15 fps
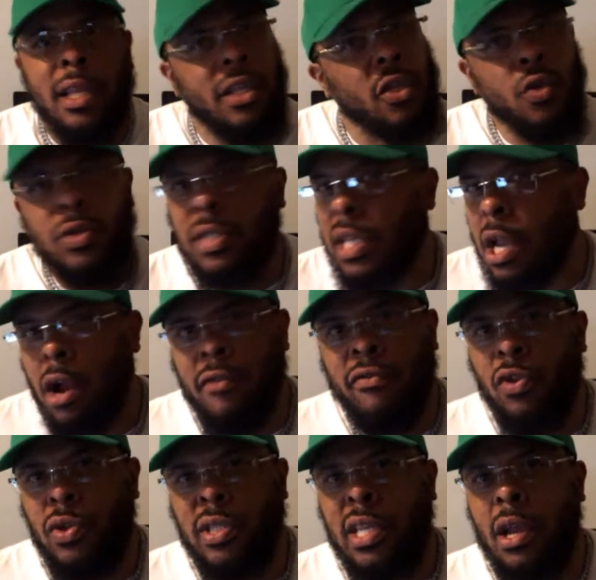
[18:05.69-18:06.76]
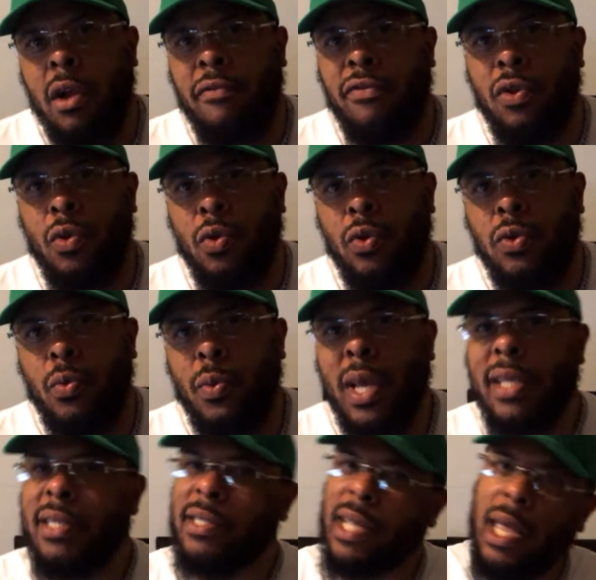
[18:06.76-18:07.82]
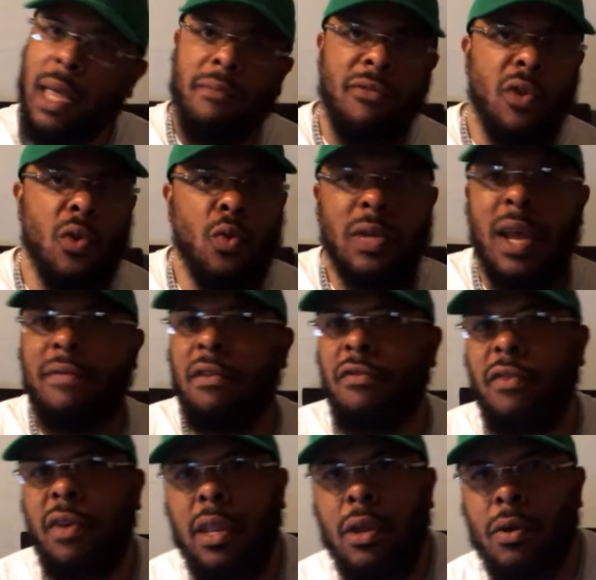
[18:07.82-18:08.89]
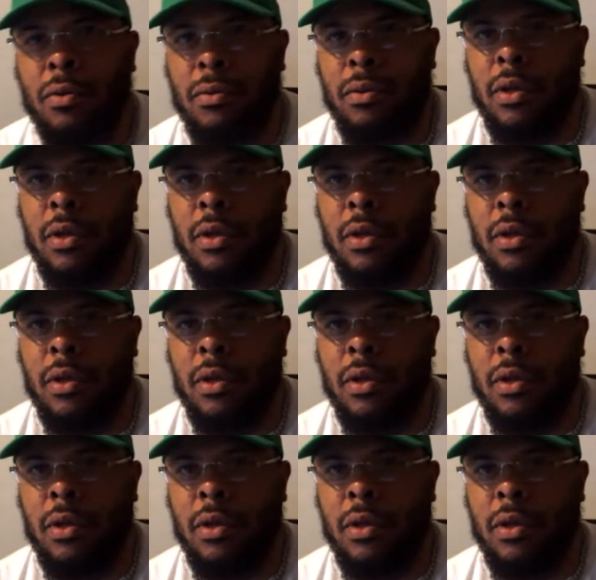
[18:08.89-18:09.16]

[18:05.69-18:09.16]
you see our views. We get the same views every video.